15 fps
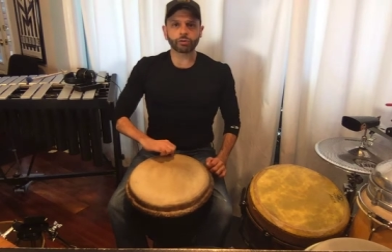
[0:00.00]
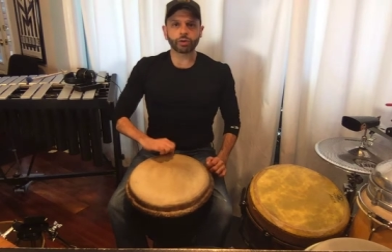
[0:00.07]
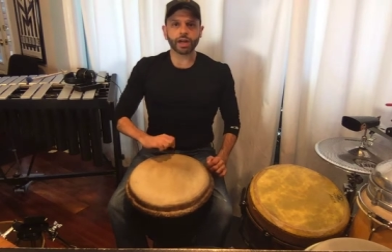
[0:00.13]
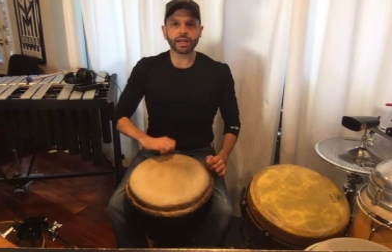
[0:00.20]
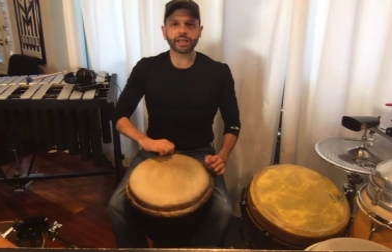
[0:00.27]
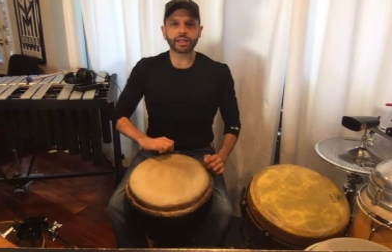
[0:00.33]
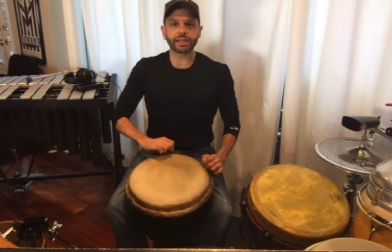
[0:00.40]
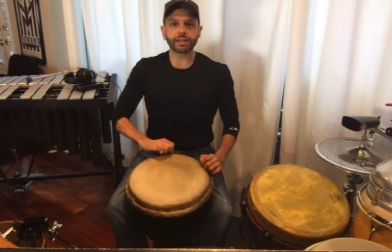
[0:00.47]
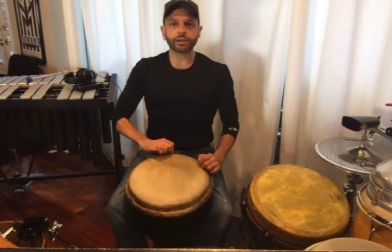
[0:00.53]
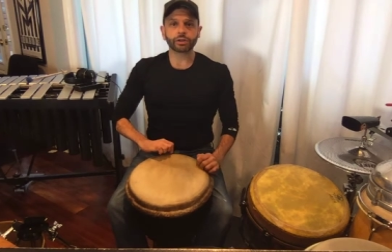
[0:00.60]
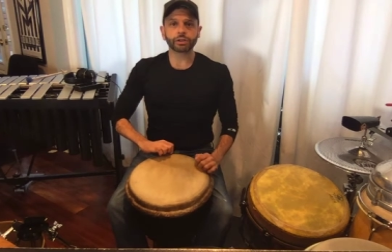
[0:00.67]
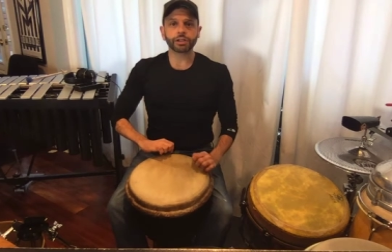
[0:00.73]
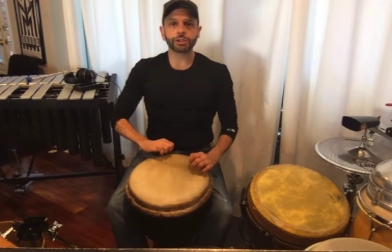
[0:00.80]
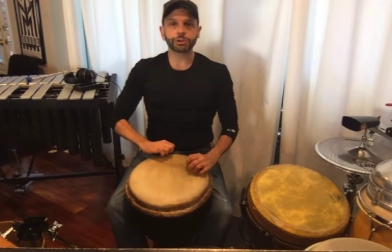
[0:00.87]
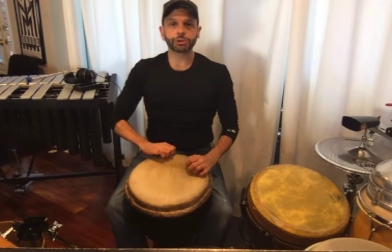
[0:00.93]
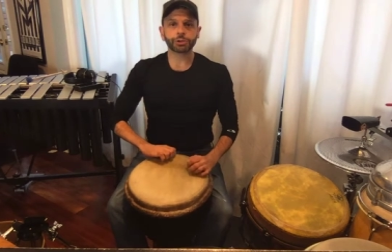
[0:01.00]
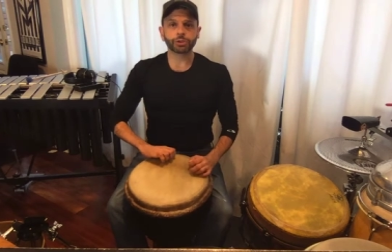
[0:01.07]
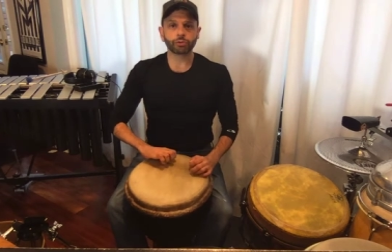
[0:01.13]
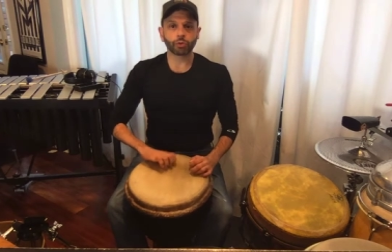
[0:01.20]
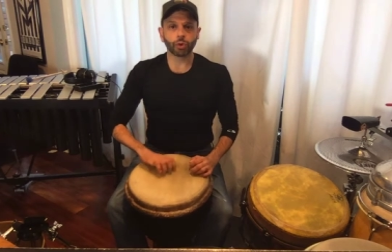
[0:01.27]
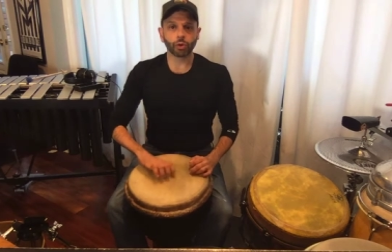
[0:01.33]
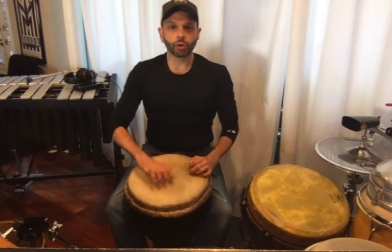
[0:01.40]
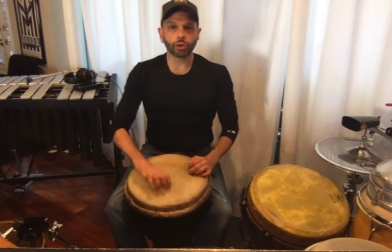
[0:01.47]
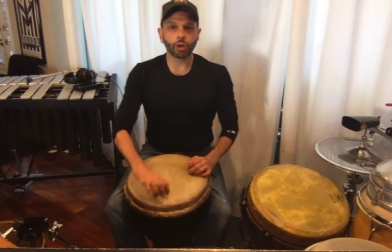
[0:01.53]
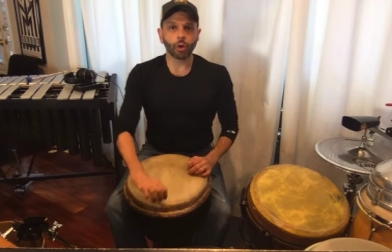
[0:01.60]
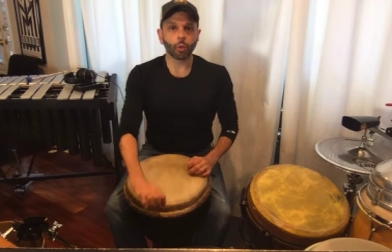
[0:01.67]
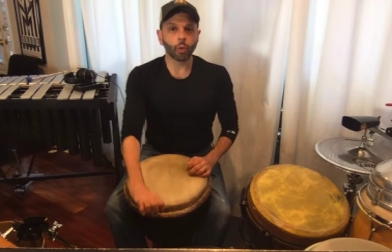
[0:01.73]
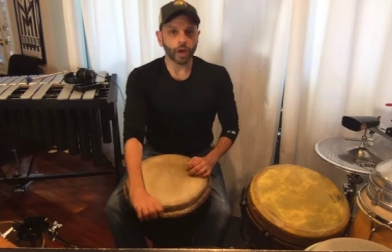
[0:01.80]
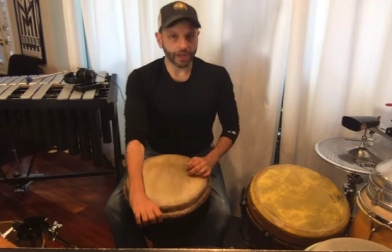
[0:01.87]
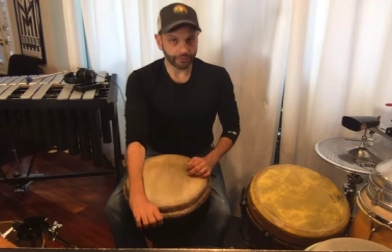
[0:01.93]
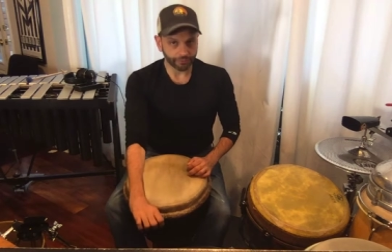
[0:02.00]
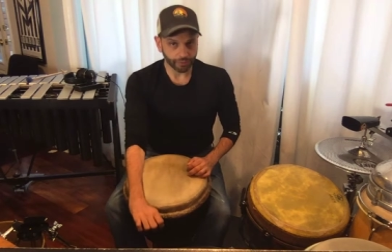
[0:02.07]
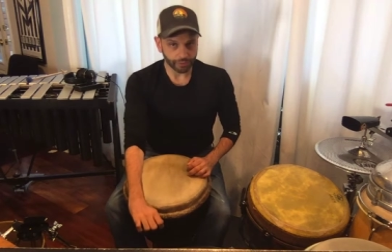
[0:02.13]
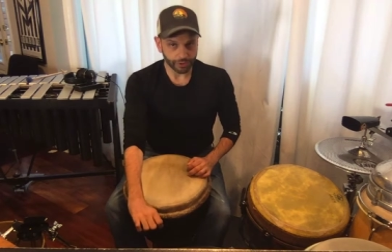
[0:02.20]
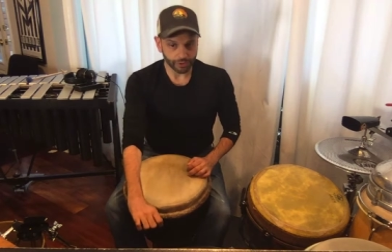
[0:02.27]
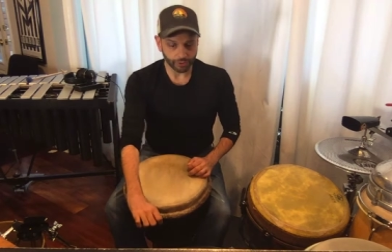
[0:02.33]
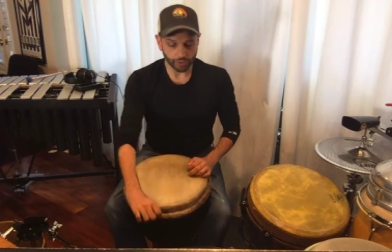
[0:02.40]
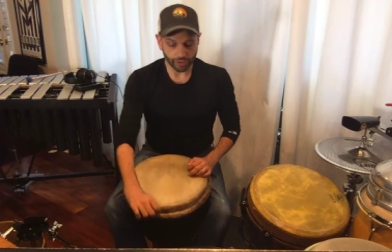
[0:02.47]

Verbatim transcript: right here, it should roll away from you.